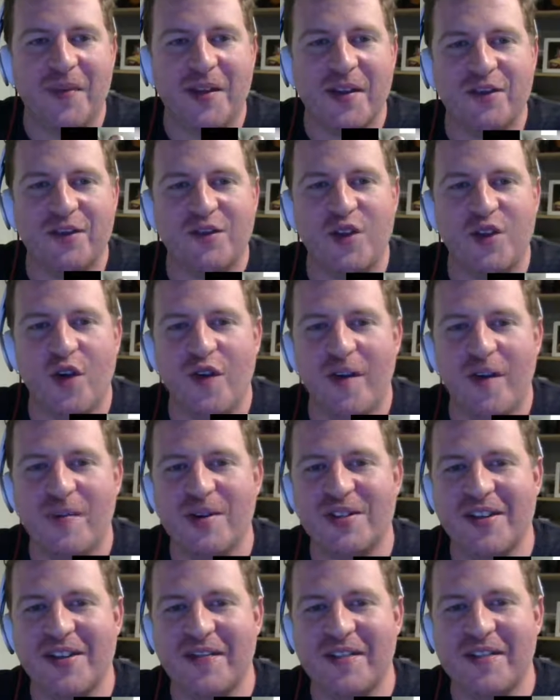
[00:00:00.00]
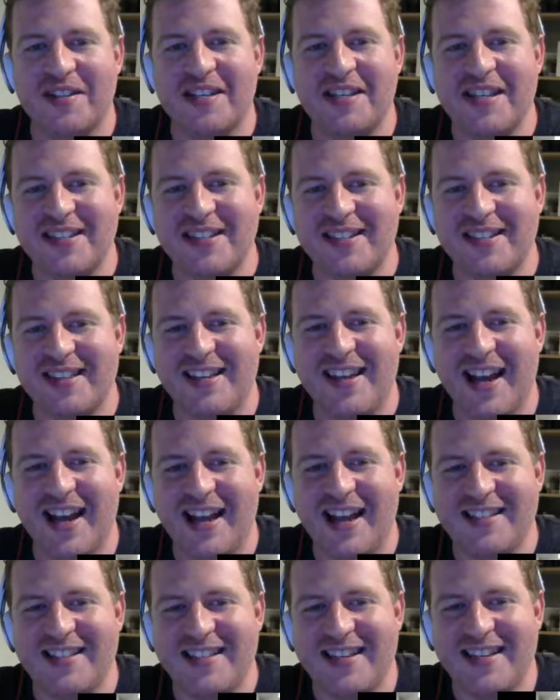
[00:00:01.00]
November 17th to the
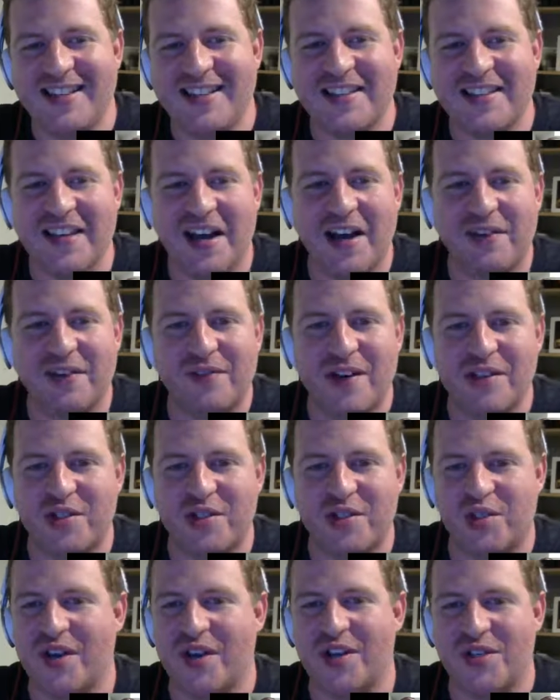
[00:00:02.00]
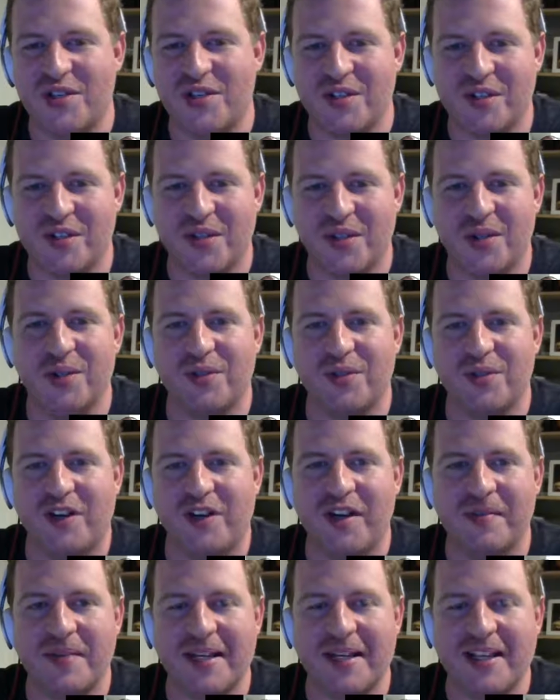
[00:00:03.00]
19th. Registration is closed for
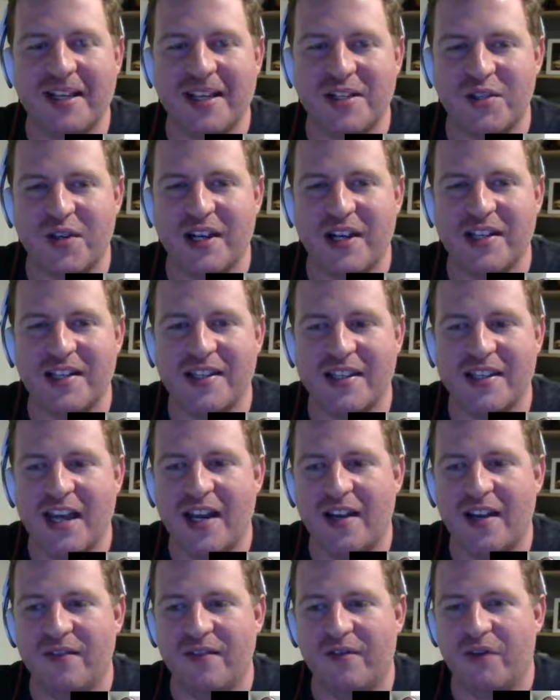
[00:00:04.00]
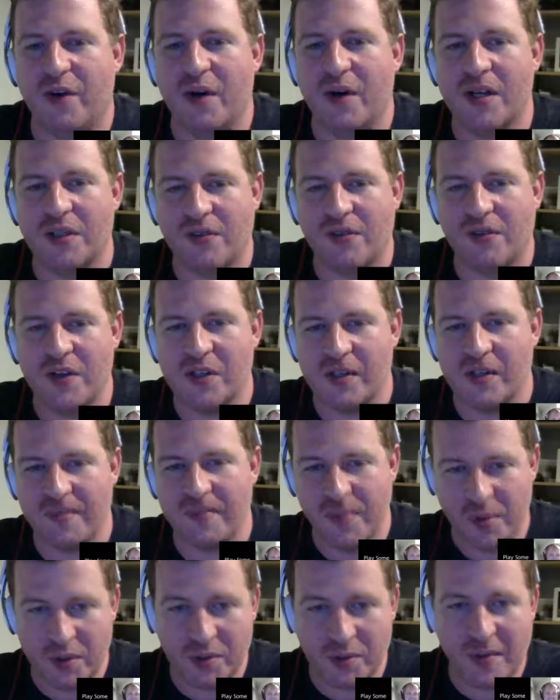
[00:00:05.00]
anybody that's trying to get in for as far as like
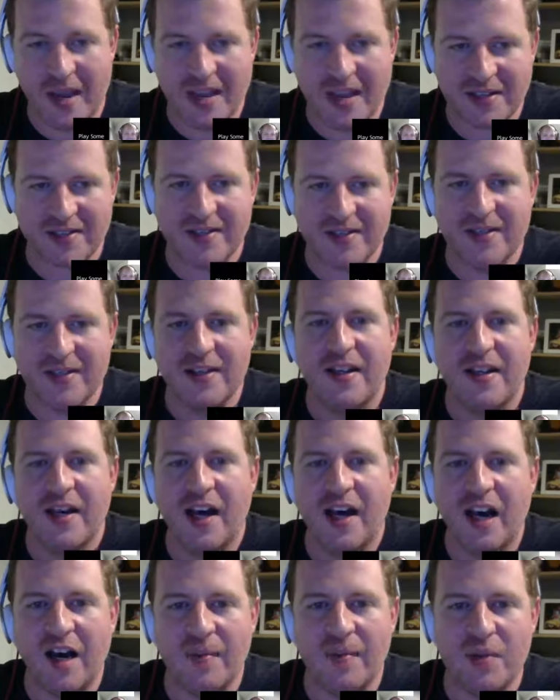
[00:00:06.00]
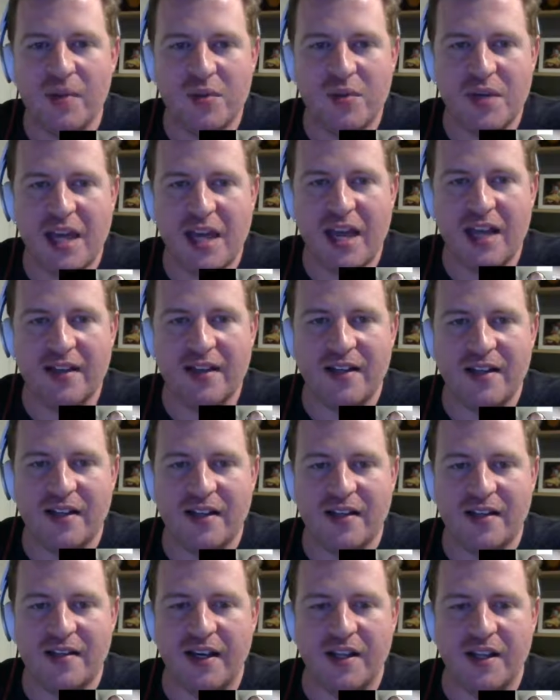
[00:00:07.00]
booth space. But you can get
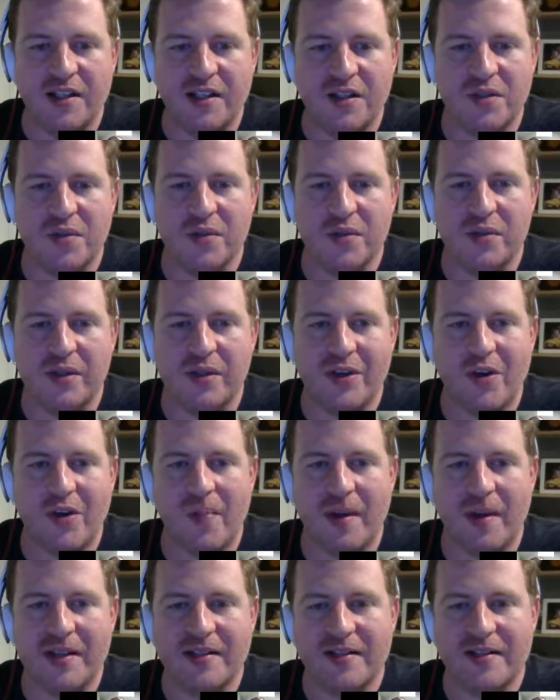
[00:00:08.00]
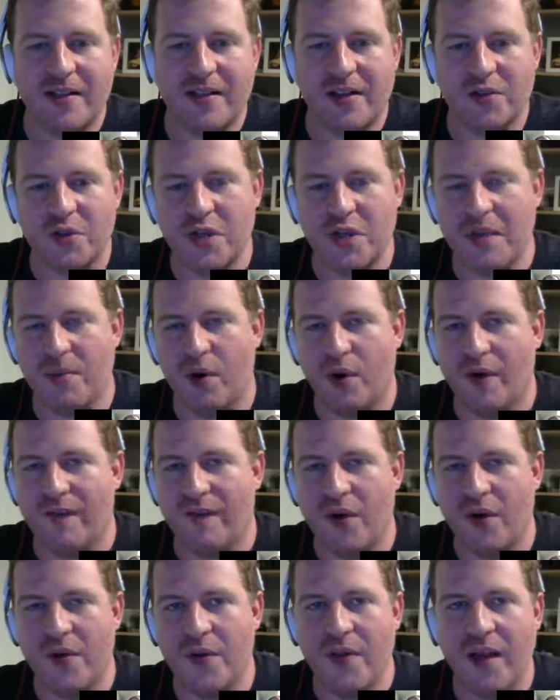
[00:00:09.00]
the tickets as soon as they go up on sale. So you get more
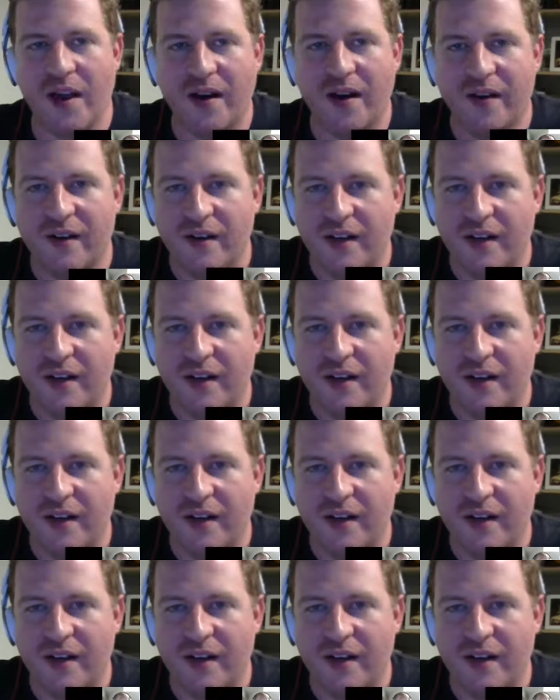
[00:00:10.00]
info there.